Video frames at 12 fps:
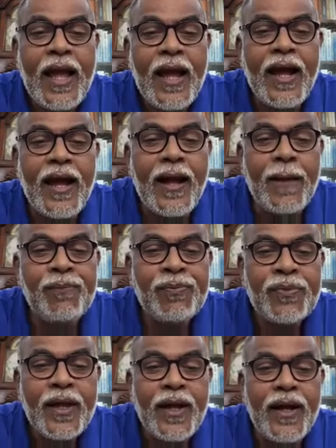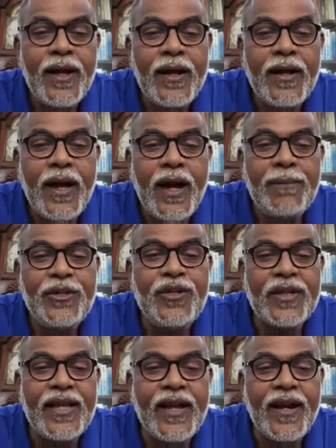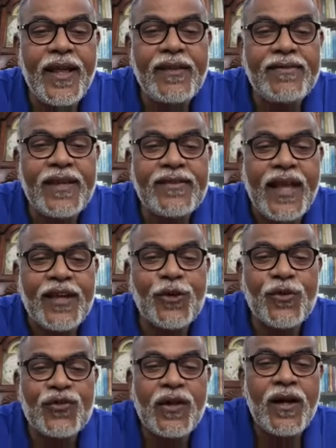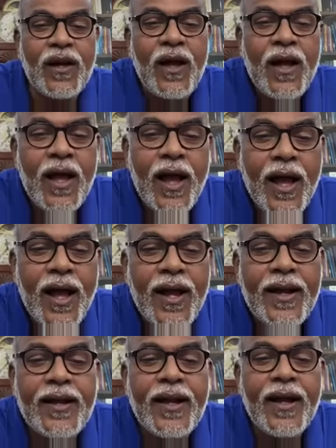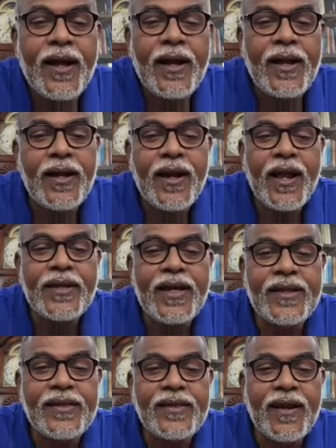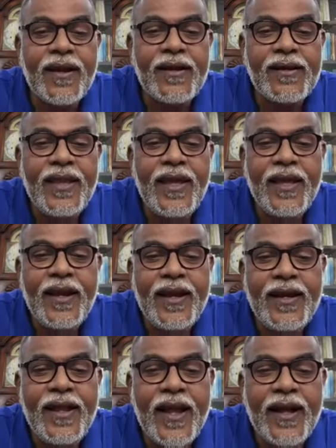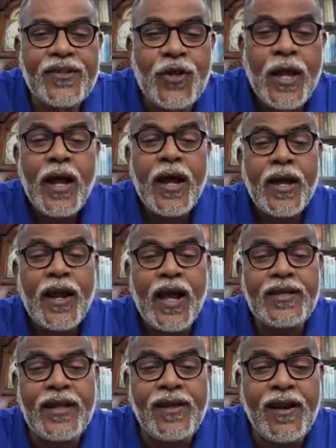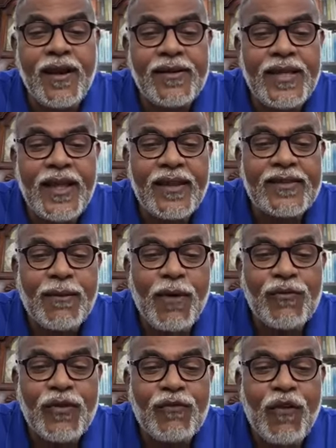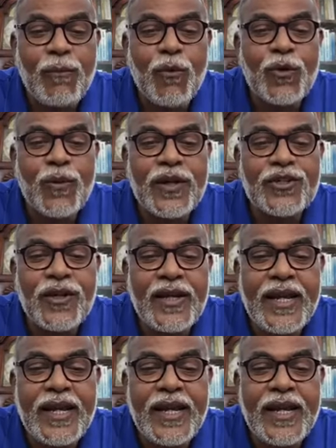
Um, uh, Abhijit Ingle says, thank you, sir. And uh, Rajendra Randhir, India. Rajendra Randhir has come out with one more question.